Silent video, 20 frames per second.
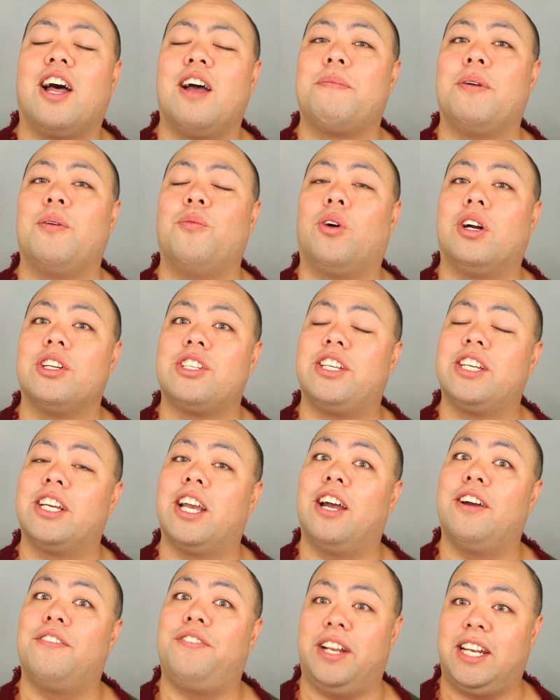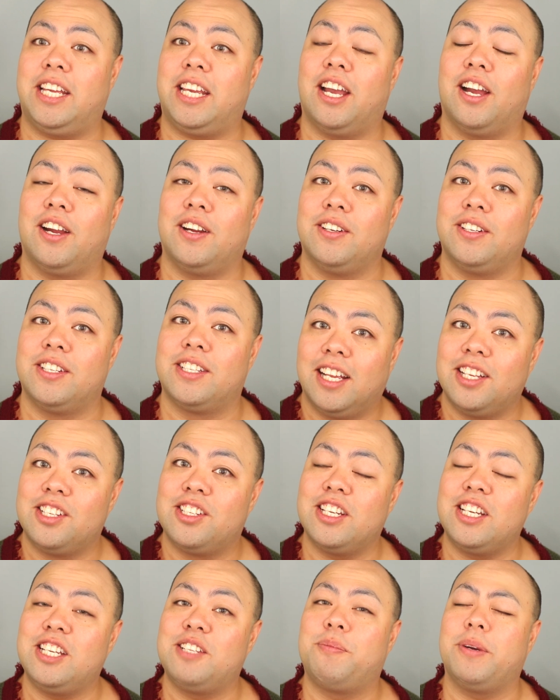I've been watching her videos and
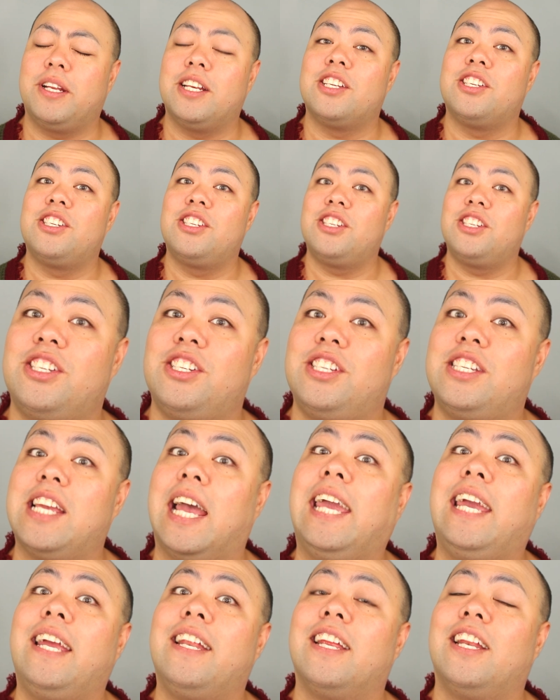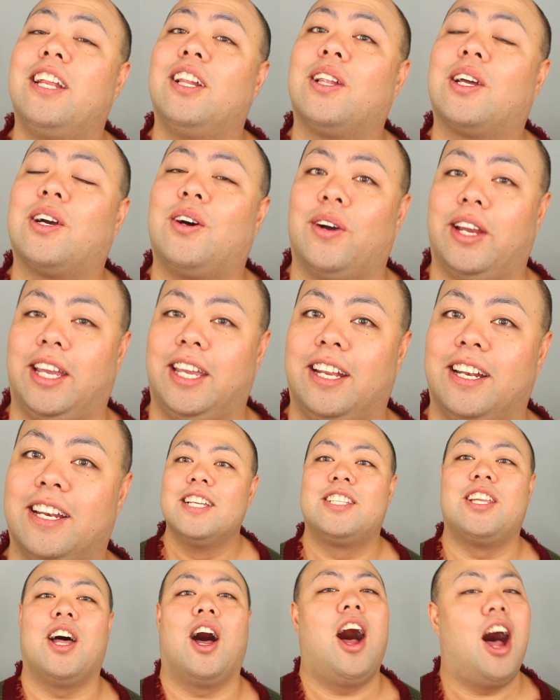she's been a shady little queen.
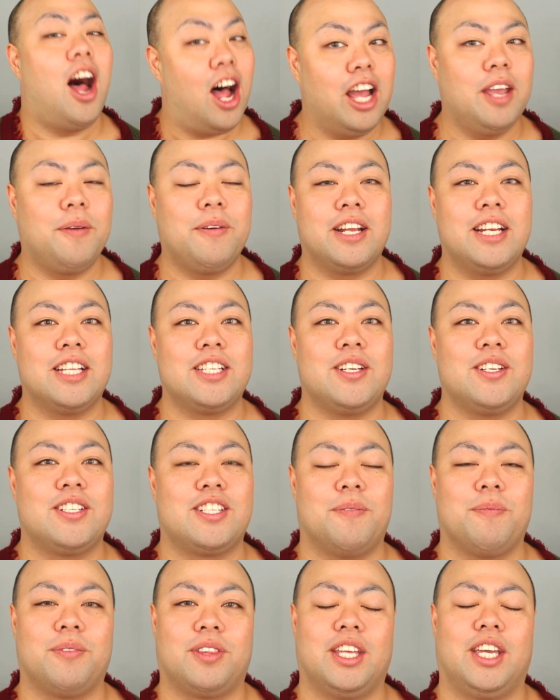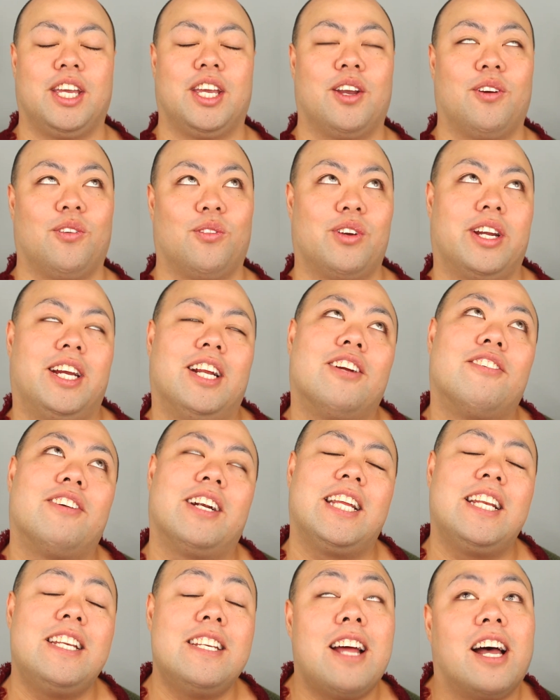So I'm gonna do something really,
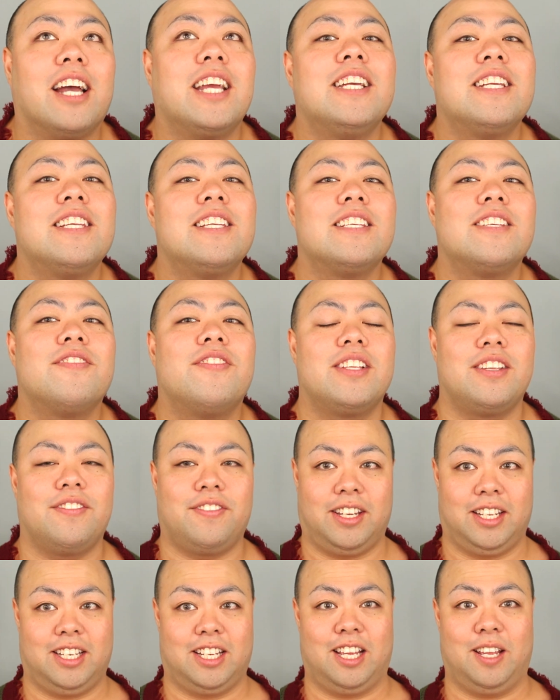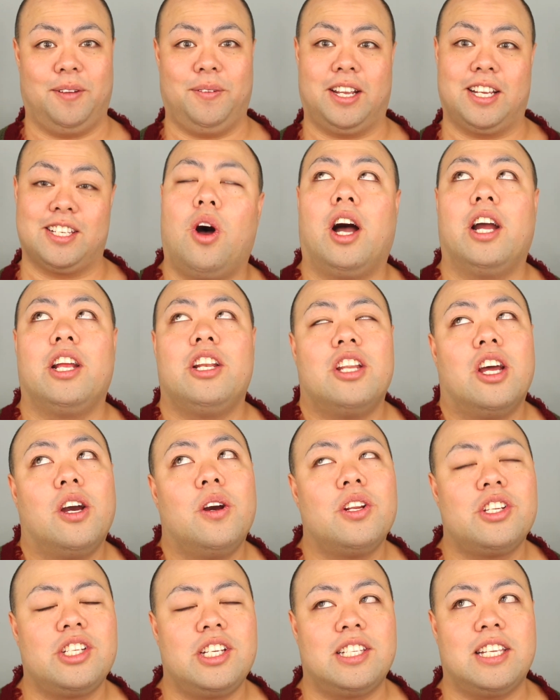really nice for Divina because I
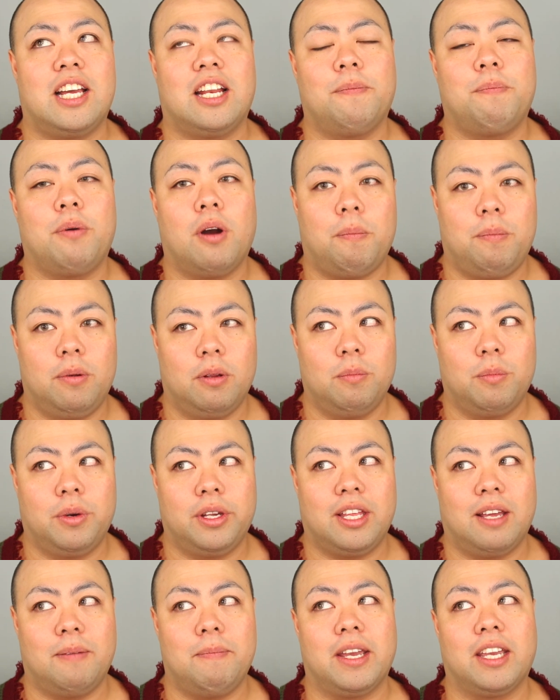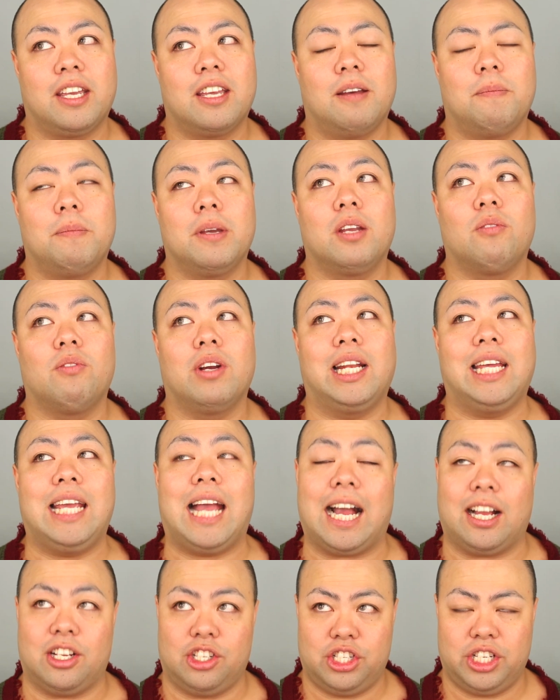know that she's had a problem with her makeup being really
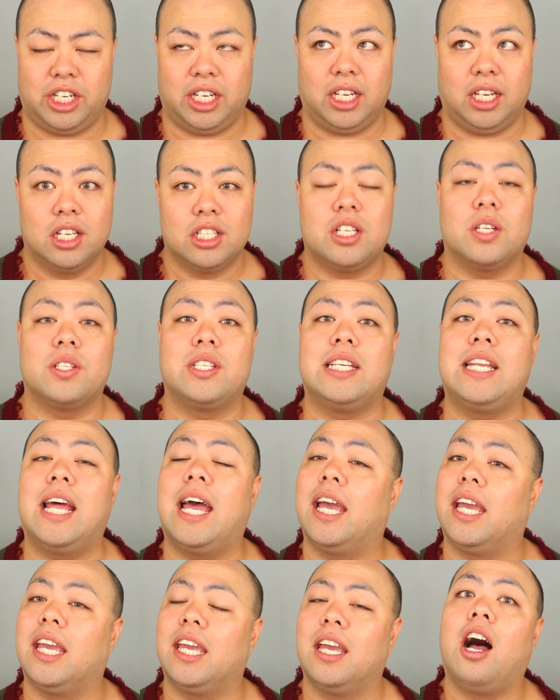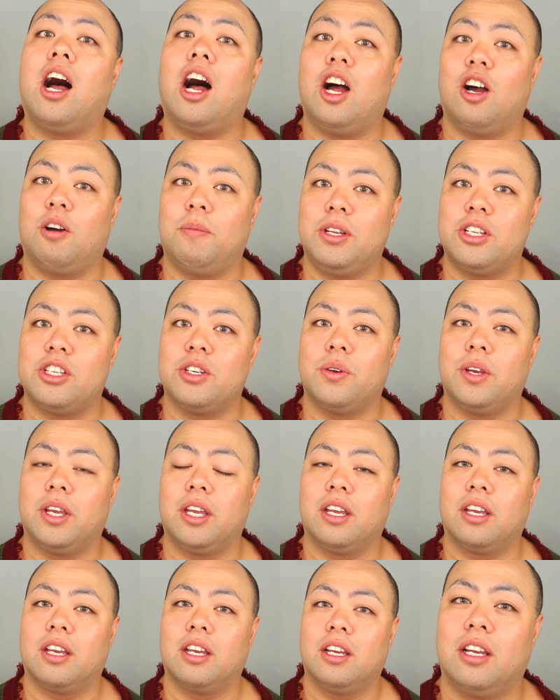ashy. So today I'll be
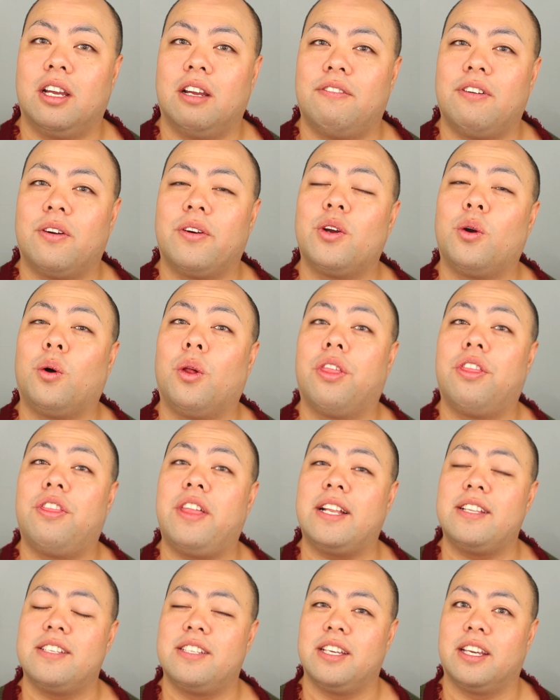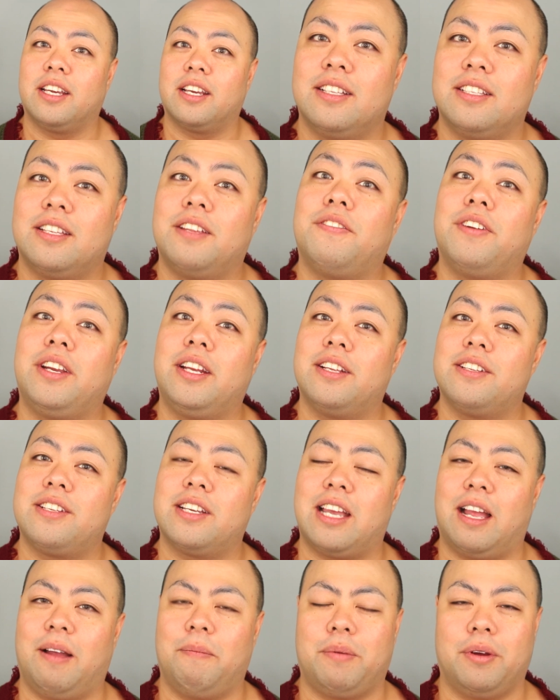doing a very authentic Divina De
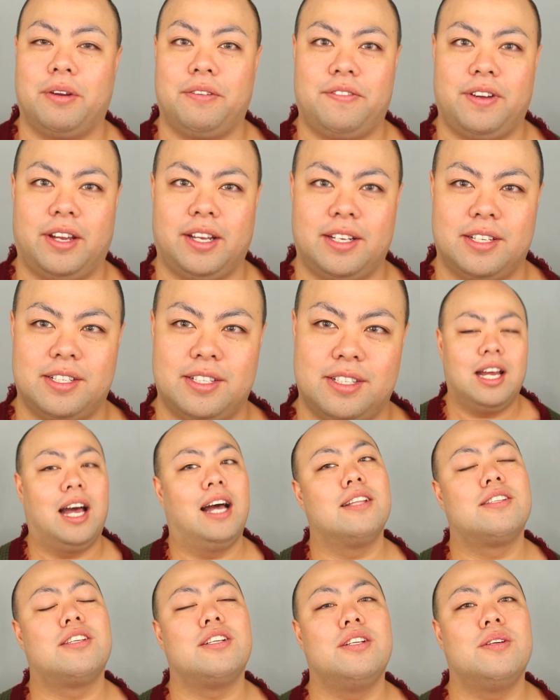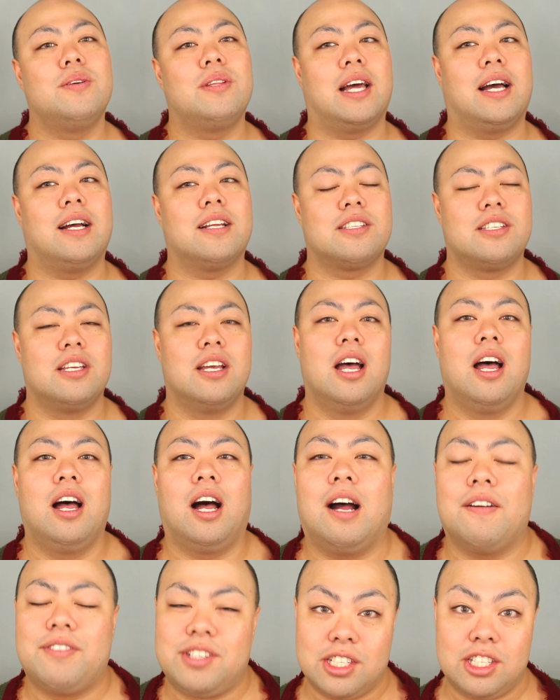Campo face. And to do that,
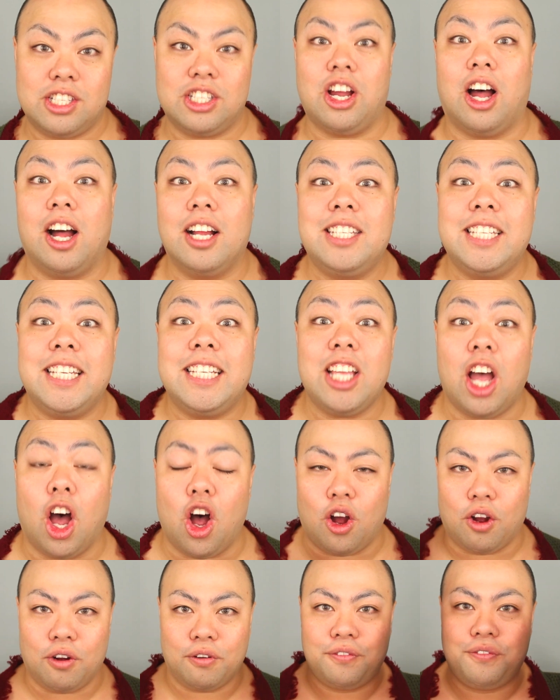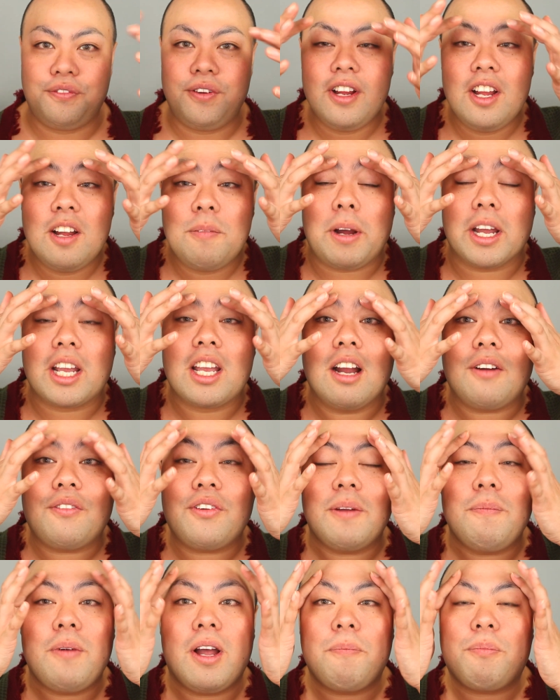I've started off by
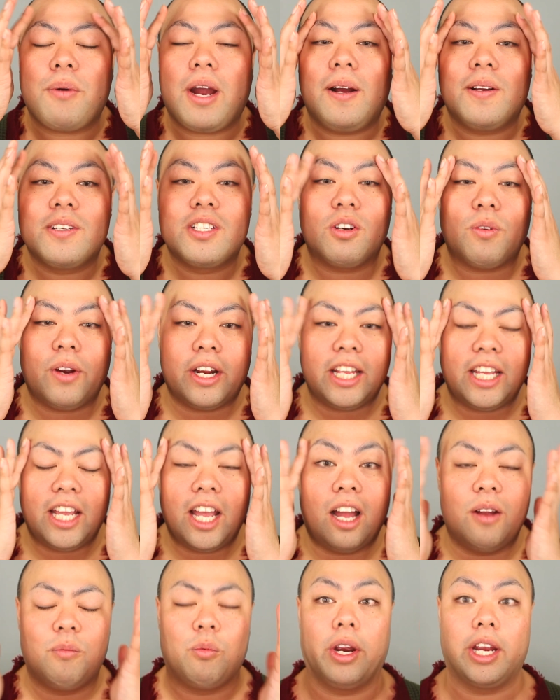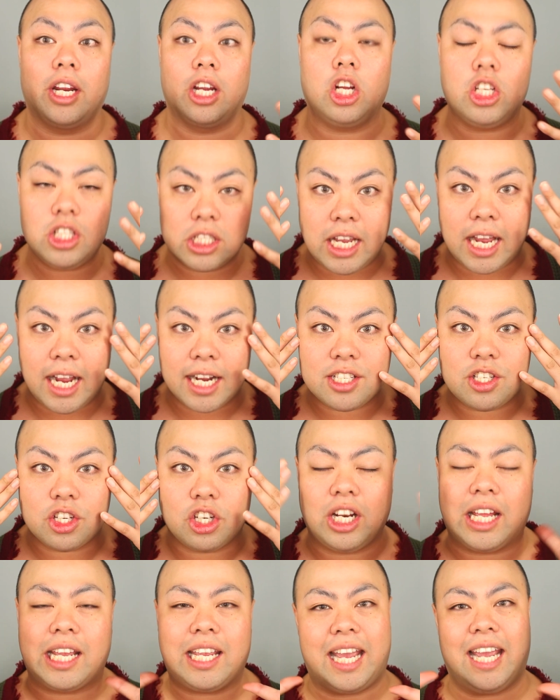covering my brows already. I'm wearing contacts. I've
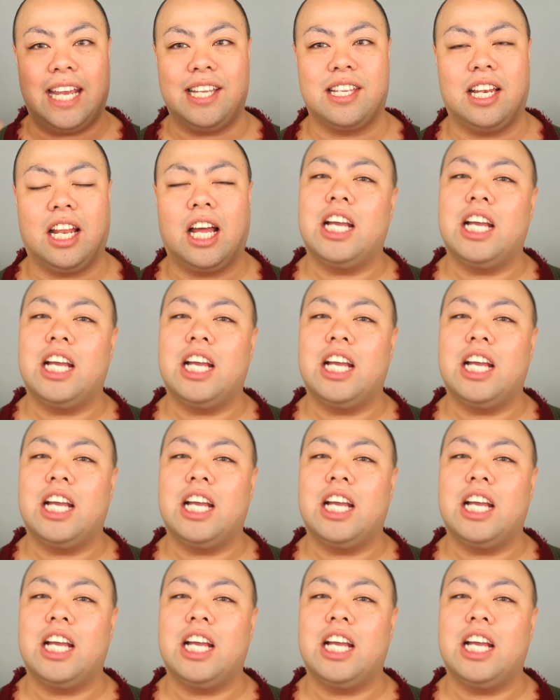got like hazel